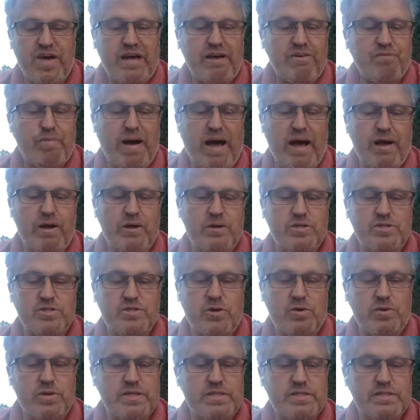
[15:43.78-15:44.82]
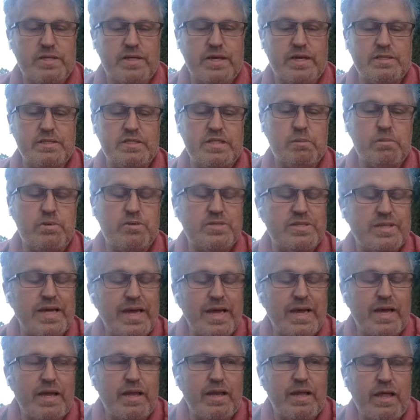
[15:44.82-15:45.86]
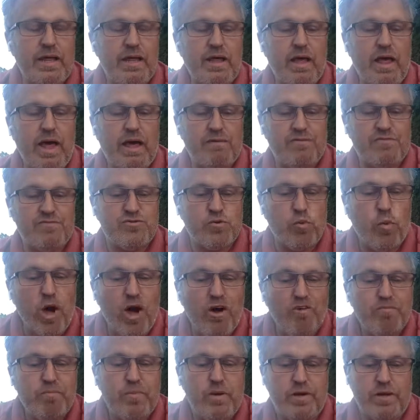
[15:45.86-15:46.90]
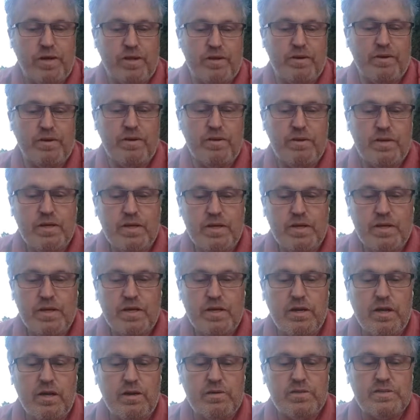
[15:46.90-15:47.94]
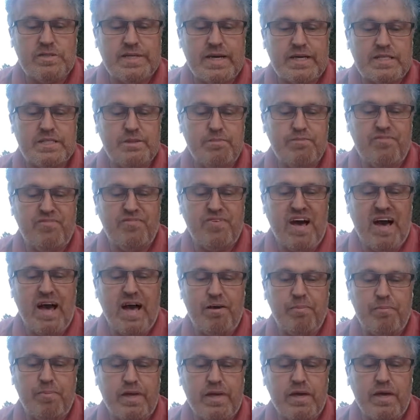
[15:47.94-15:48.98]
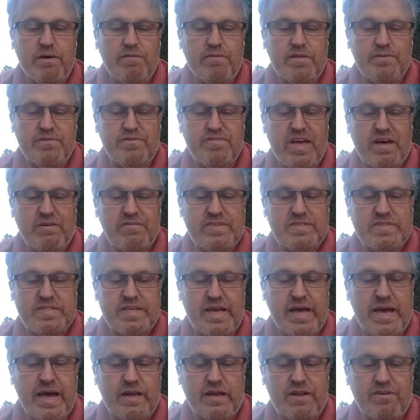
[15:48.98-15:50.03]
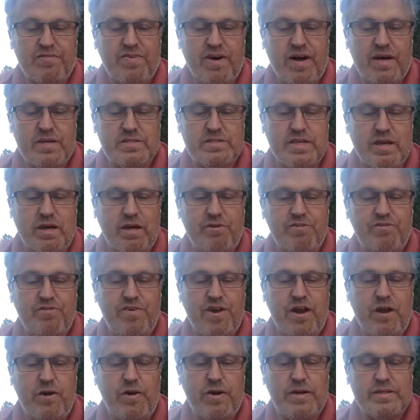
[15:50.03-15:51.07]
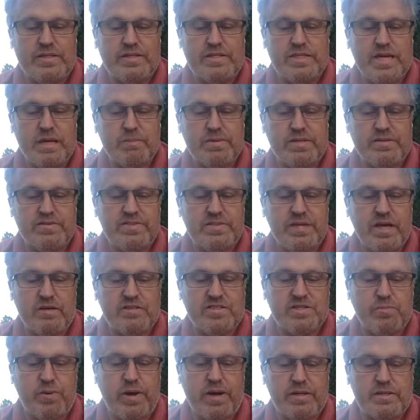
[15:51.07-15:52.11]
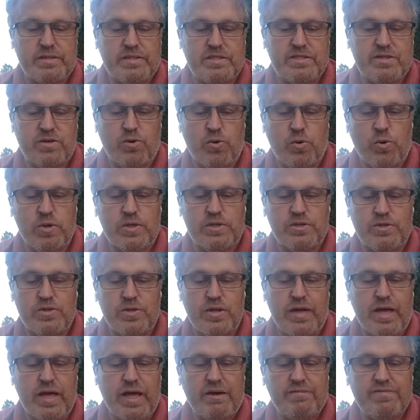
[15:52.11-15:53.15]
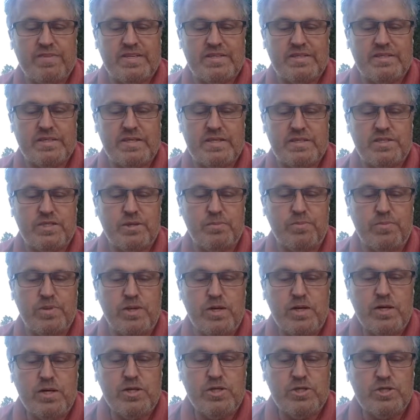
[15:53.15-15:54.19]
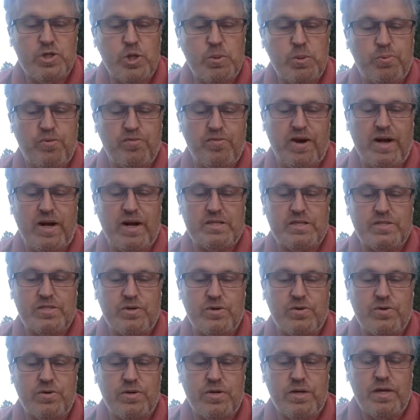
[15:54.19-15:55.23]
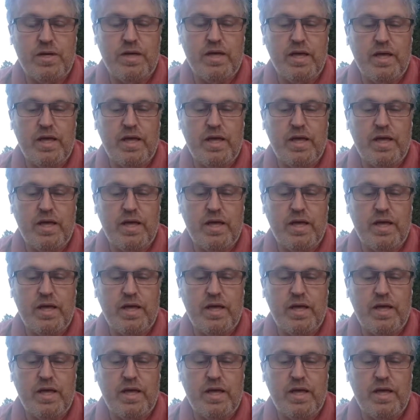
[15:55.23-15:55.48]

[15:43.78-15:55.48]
fake buyers are listed as number 10 at 12 million. Section 5B of the FTC Act defines unfair and deceptive sales practices according to the FTC supervisor.